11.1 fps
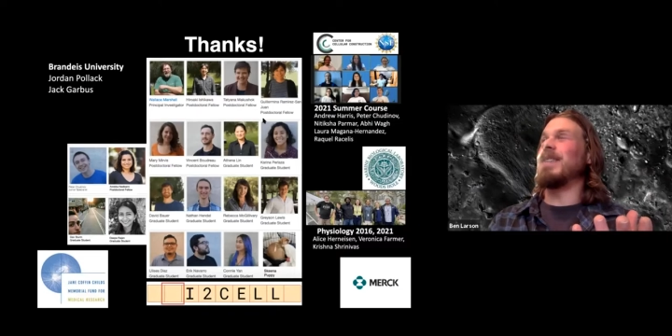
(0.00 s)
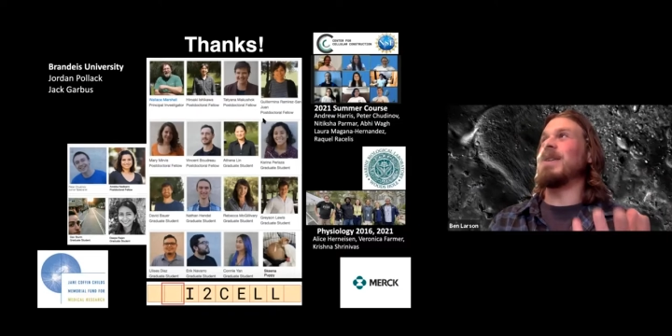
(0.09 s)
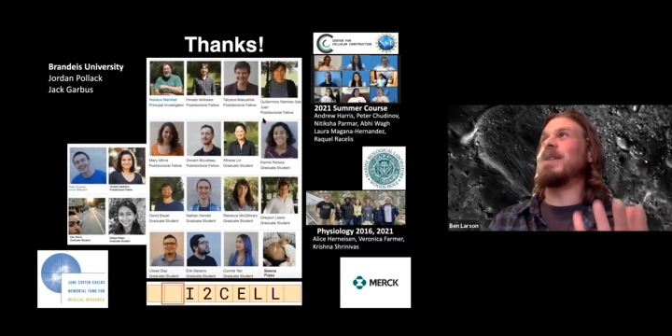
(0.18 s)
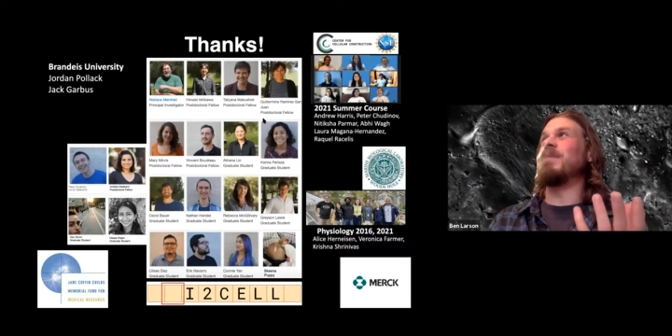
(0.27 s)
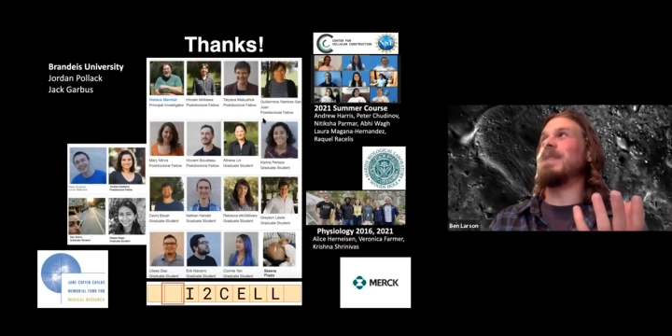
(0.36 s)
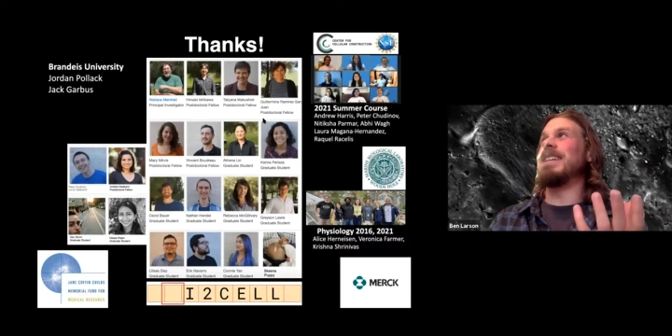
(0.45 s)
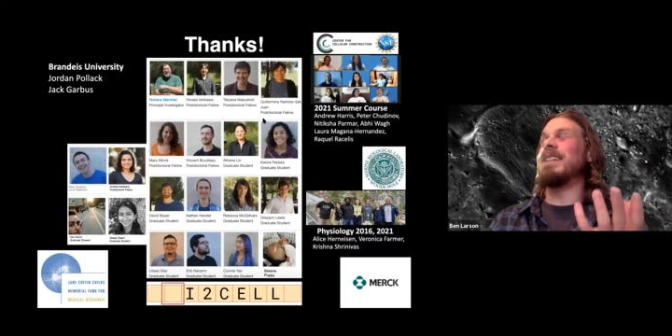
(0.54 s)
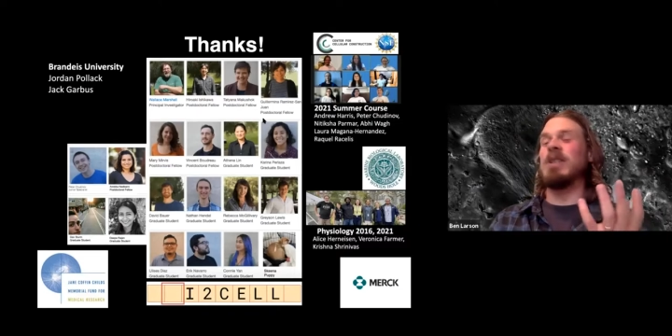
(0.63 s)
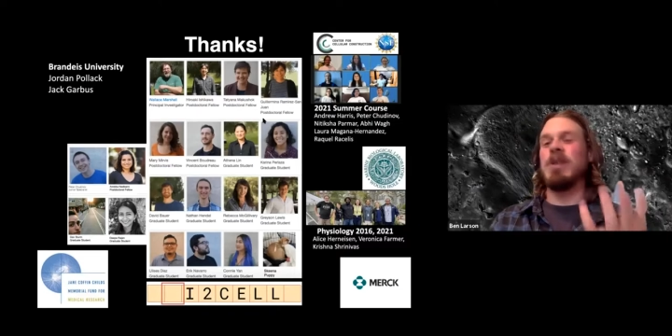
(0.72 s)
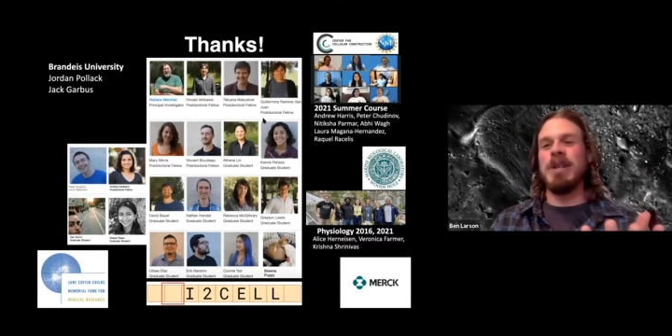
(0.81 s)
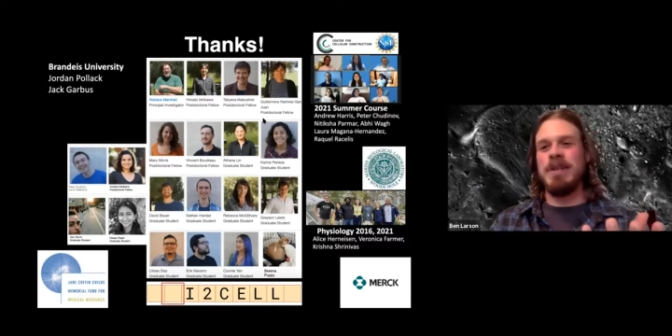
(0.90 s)
could be
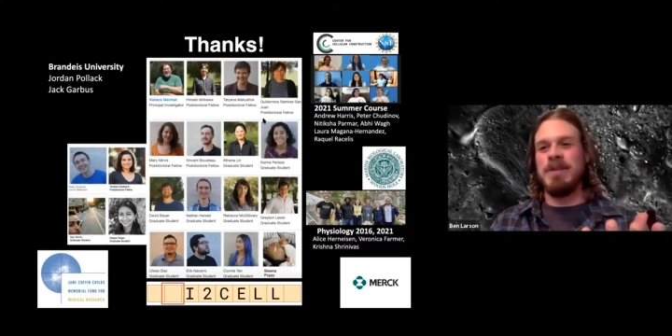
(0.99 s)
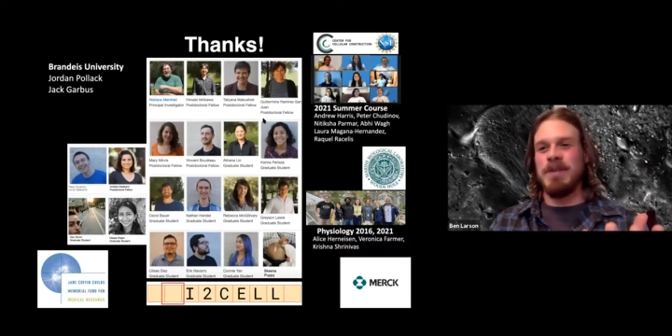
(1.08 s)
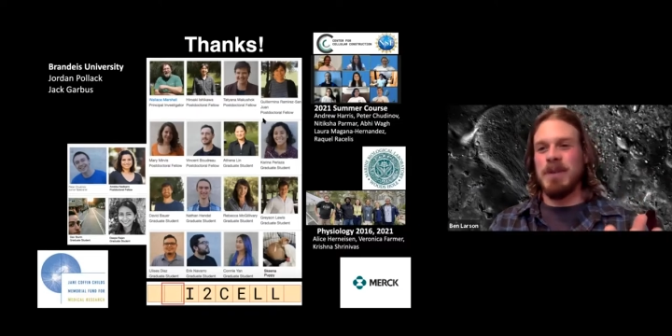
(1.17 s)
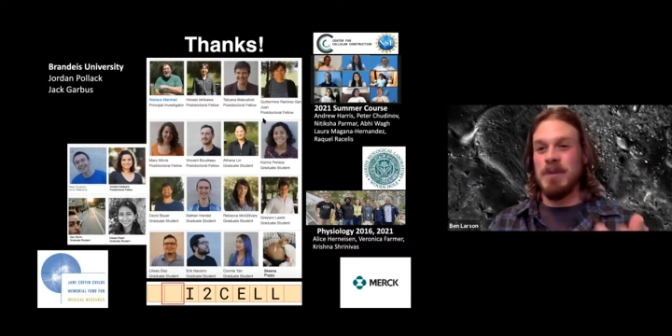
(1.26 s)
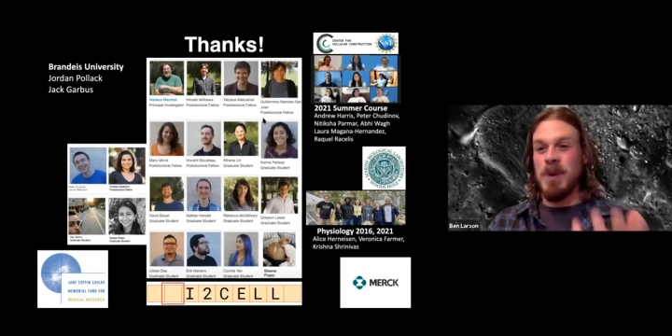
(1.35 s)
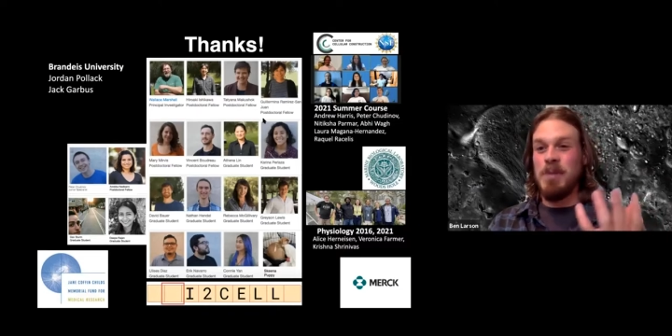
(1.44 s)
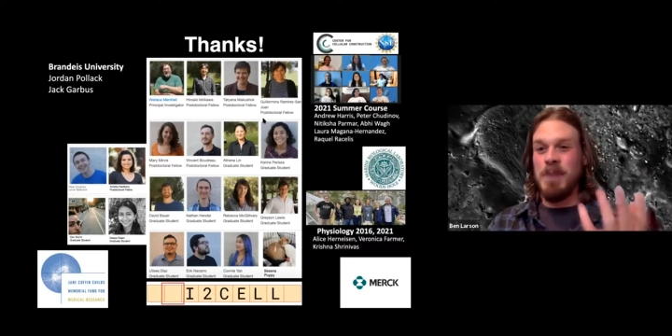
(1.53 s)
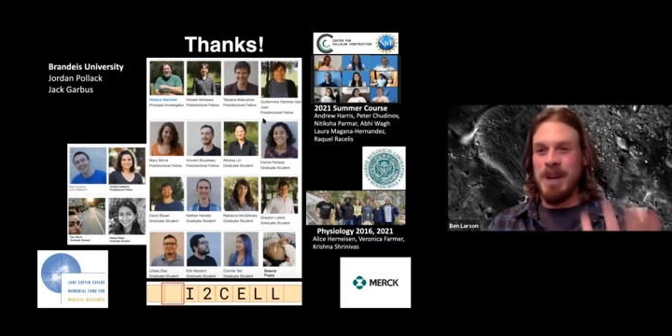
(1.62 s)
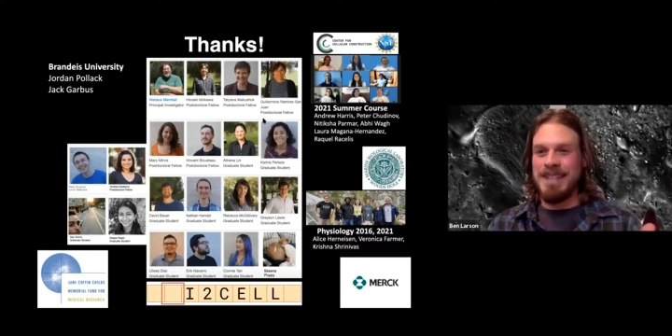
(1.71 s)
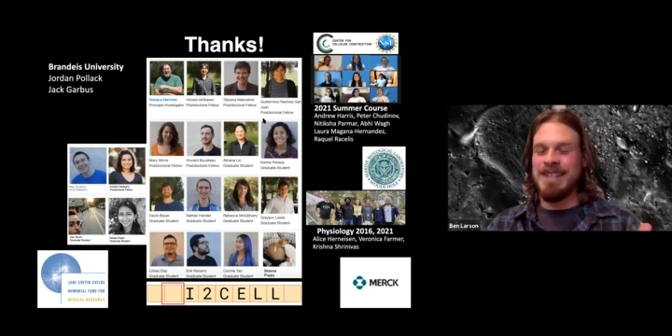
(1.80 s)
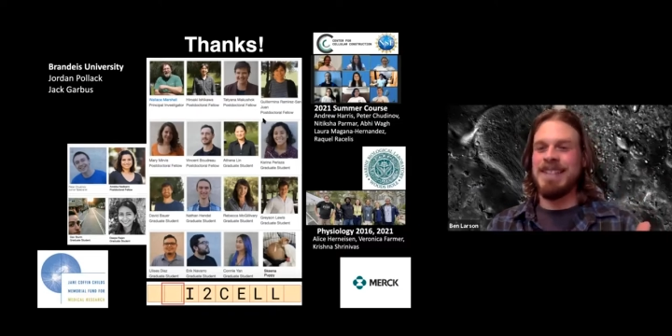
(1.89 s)
good for
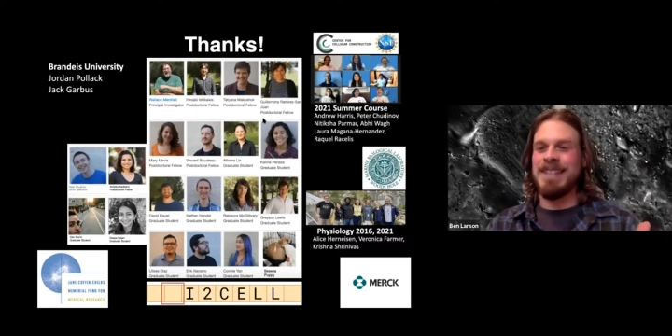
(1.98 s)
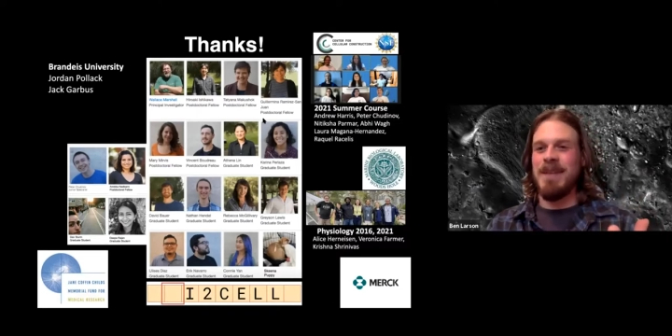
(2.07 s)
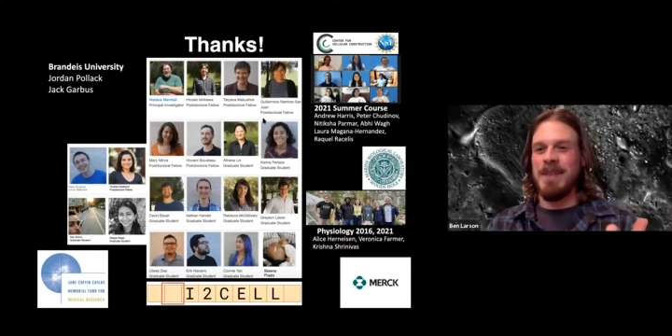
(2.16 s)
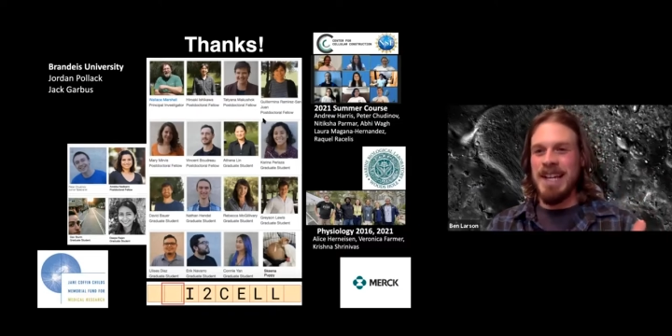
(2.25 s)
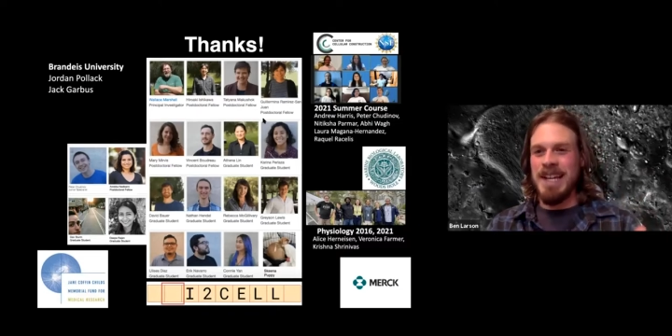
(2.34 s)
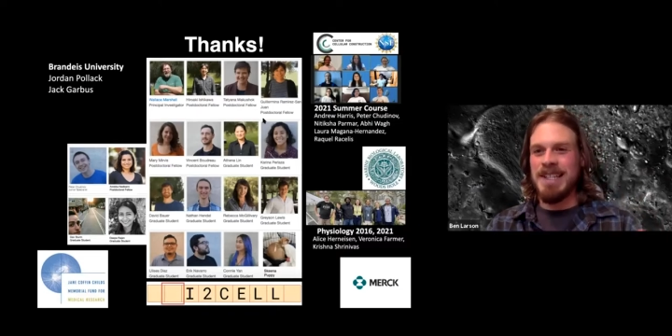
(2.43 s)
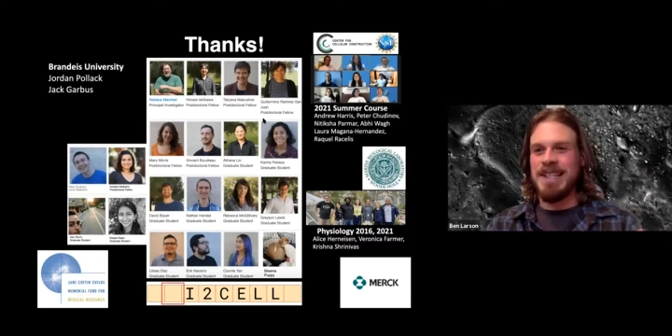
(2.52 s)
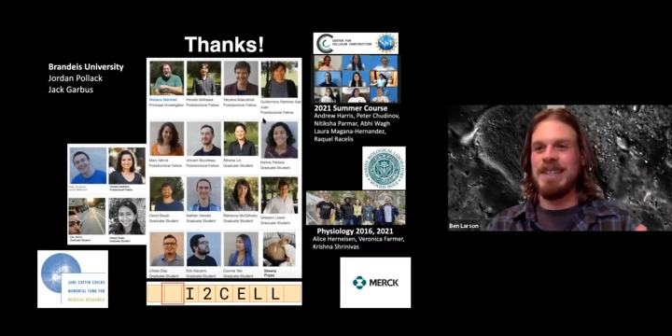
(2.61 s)
robust navigation.